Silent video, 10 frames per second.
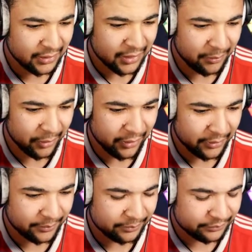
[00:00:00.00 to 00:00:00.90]
Come on.
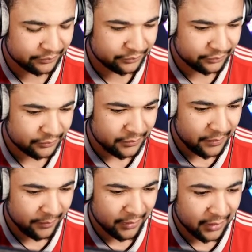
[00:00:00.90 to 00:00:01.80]

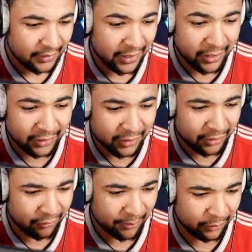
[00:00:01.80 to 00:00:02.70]
There is another
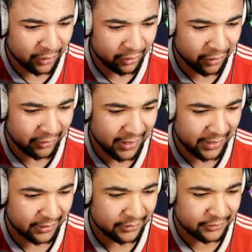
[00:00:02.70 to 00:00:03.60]
Rumble logo
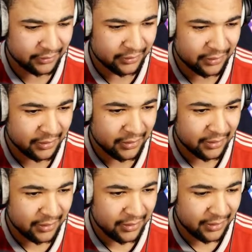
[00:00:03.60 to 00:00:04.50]
there.
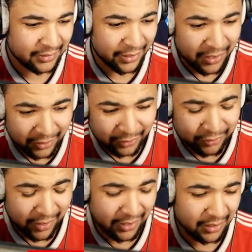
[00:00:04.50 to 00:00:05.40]
It's another
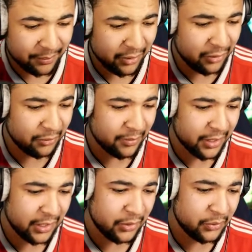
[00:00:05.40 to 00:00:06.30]
train up. Oh
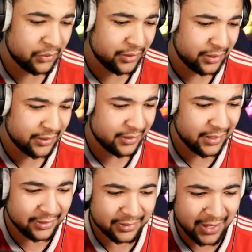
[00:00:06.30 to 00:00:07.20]
my lord.
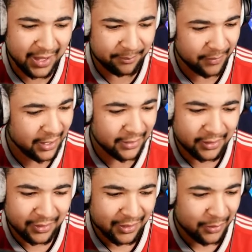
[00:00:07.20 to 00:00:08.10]
This game, man.
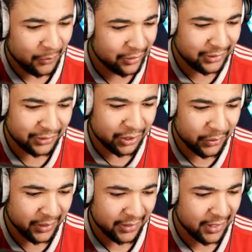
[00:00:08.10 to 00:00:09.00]
What is it
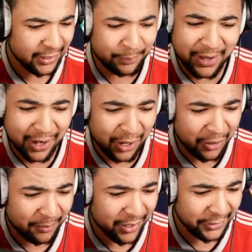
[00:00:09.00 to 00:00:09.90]
doing? I spent a lot
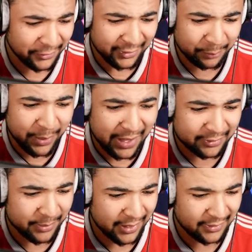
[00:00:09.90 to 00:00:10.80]
of money on these packs,
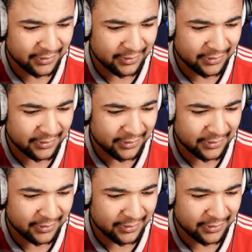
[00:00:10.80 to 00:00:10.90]
man.